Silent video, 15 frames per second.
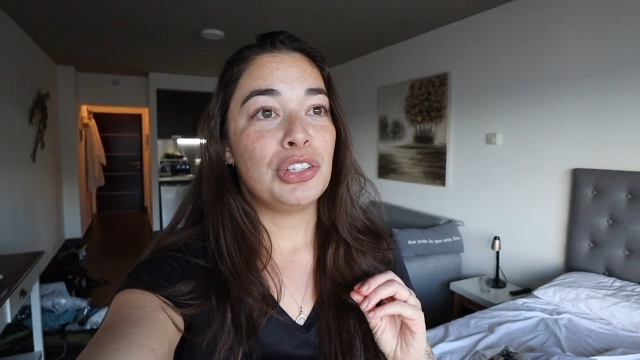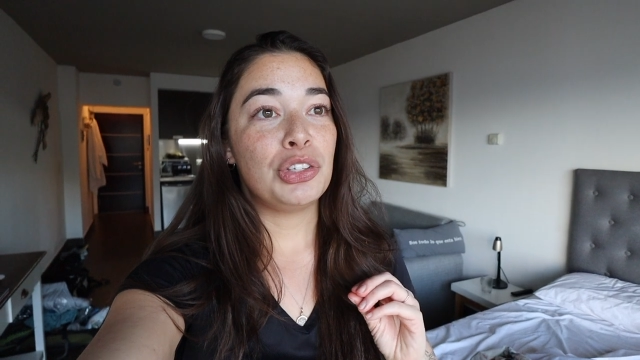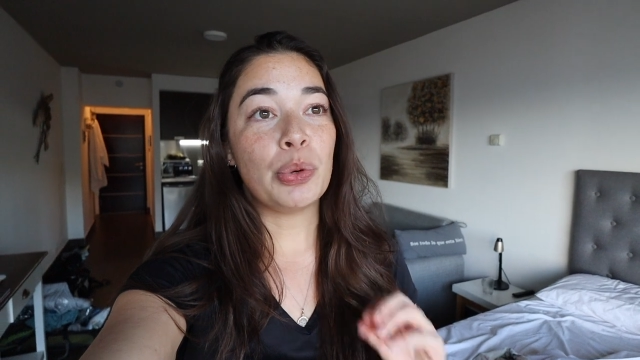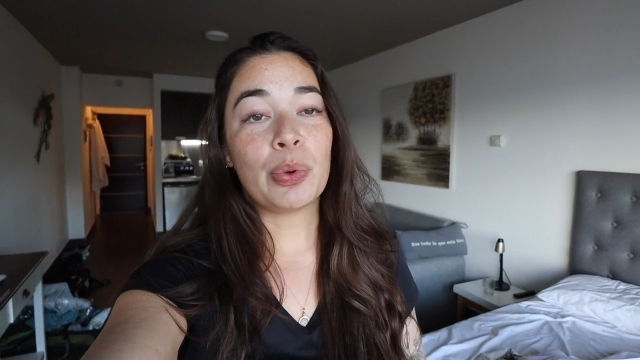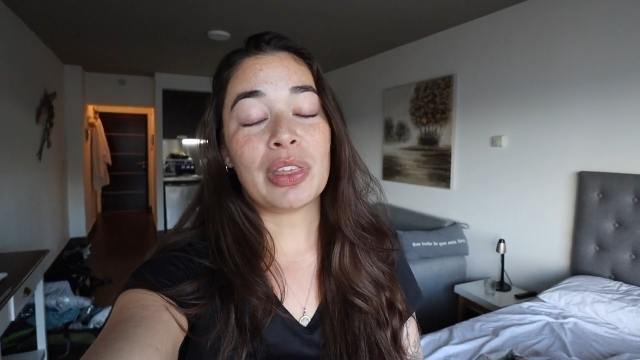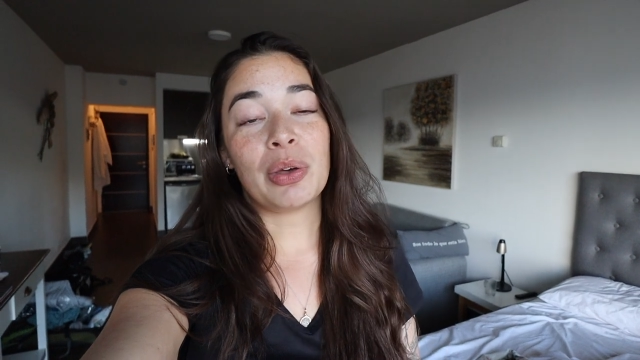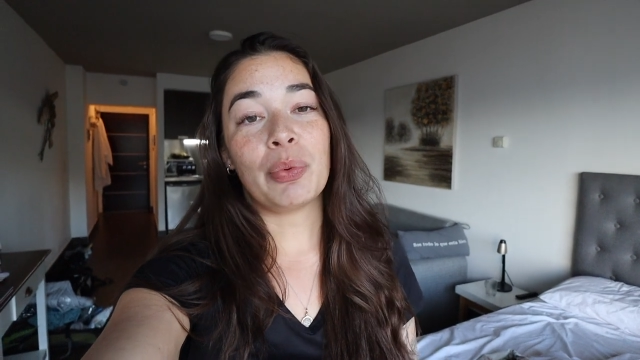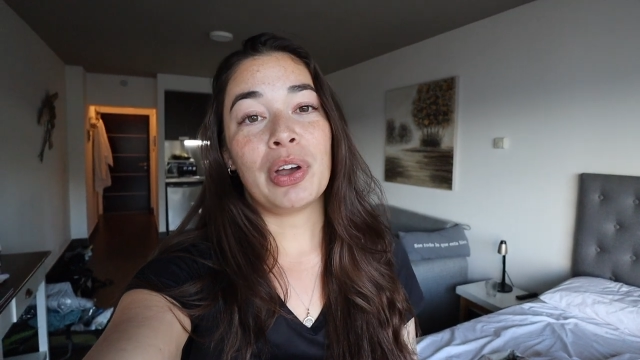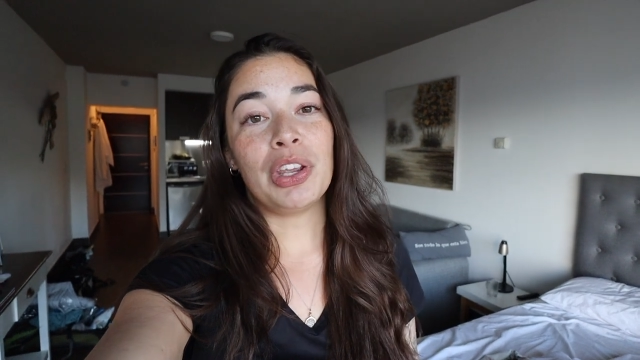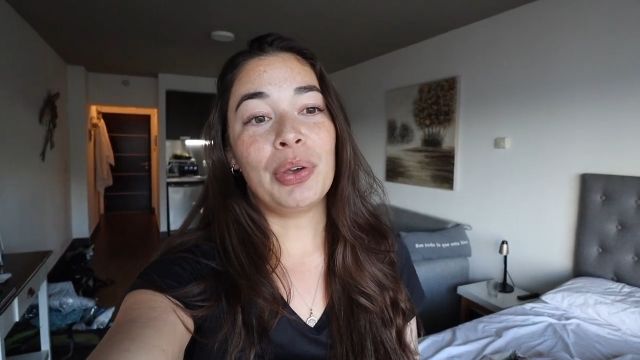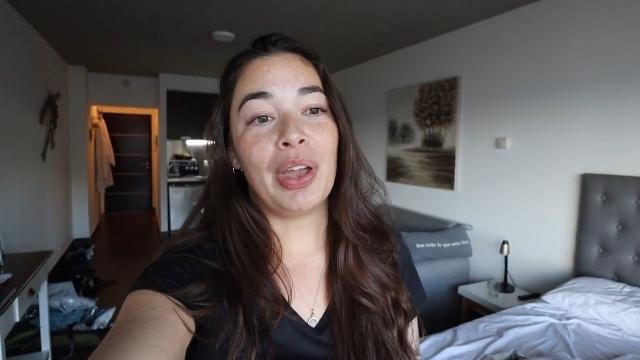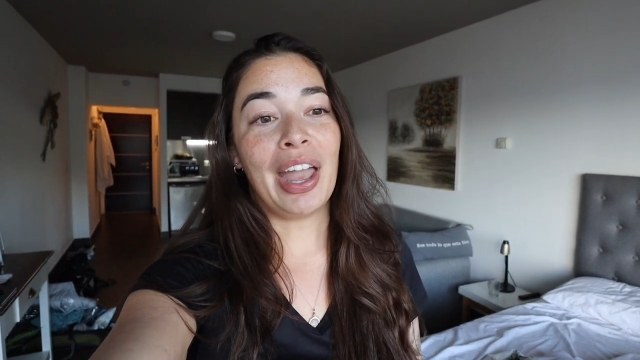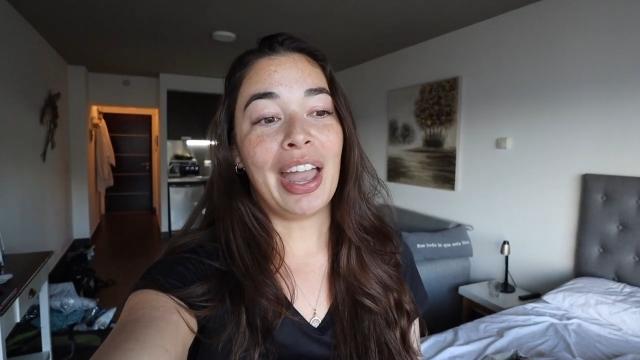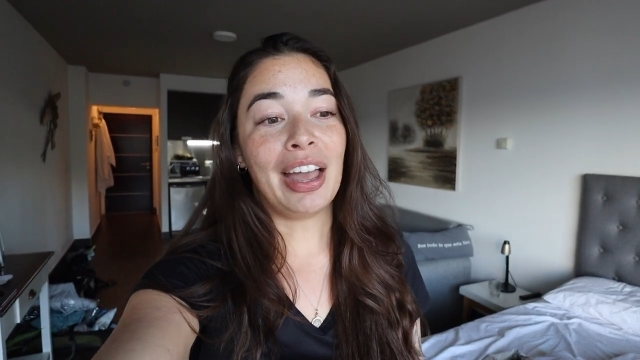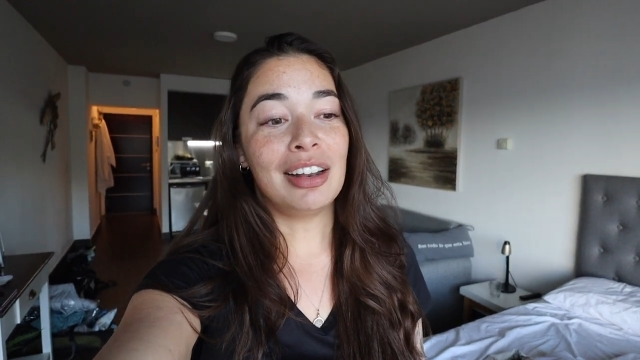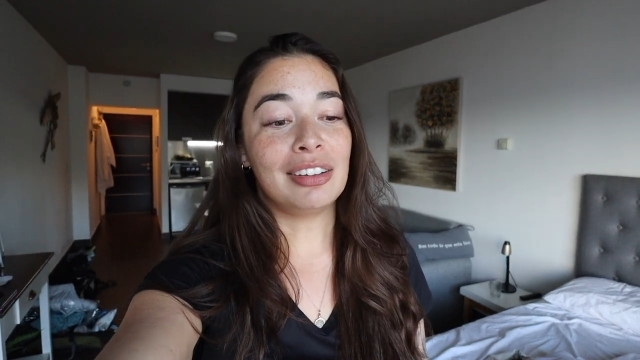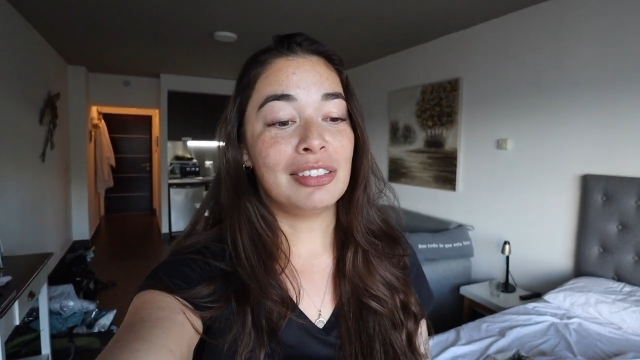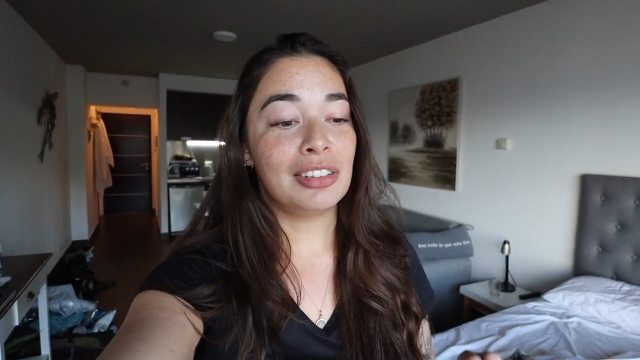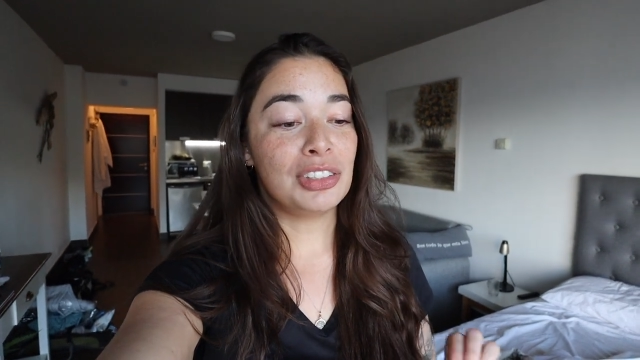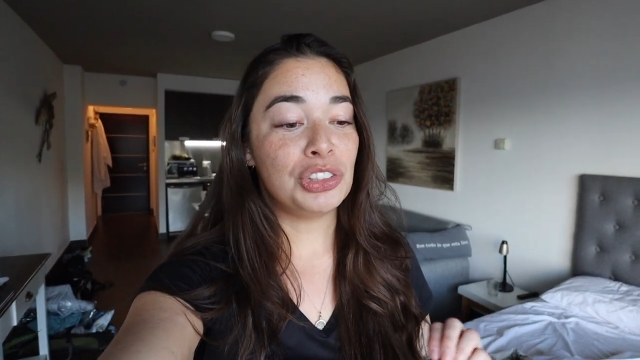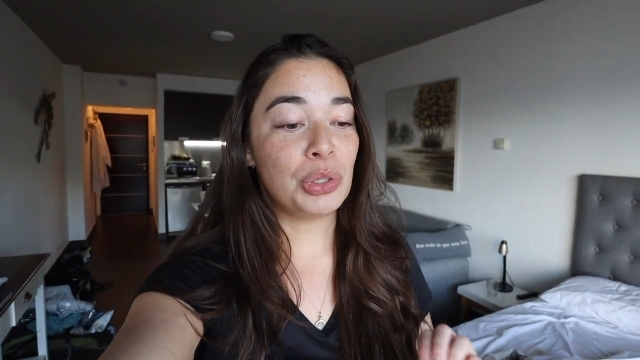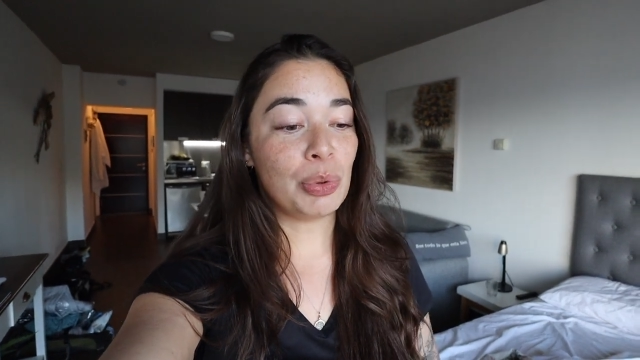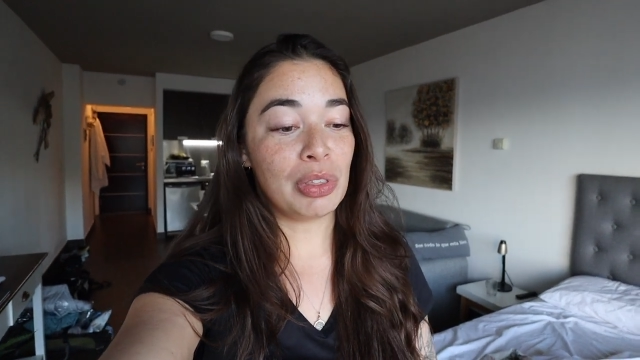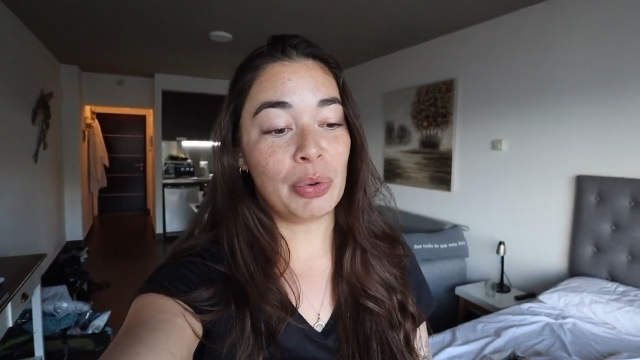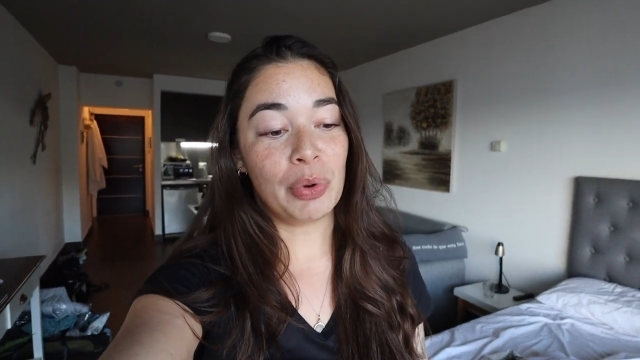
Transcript: Do with it what you can. Do with